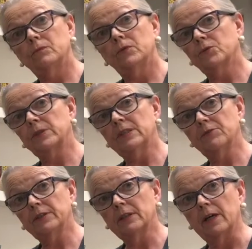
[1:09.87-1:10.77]
3
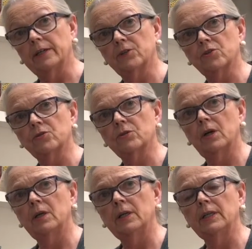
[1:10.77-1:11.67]
different kinds,
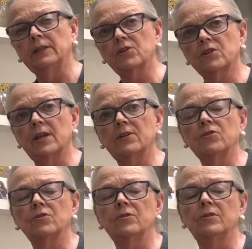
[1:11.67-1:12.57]
in the
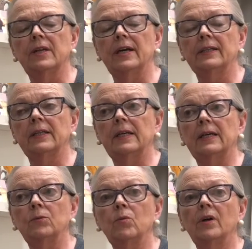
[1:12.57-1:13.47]
sense that
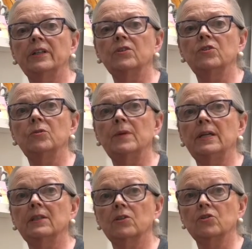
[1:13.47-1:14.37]
I wanted to
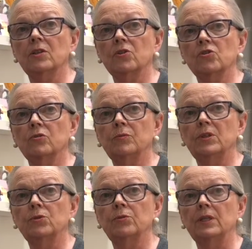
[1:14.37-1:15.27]
make a distinction
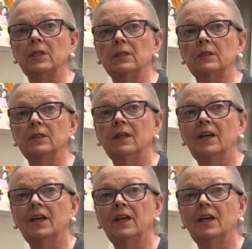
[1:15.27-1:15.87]
between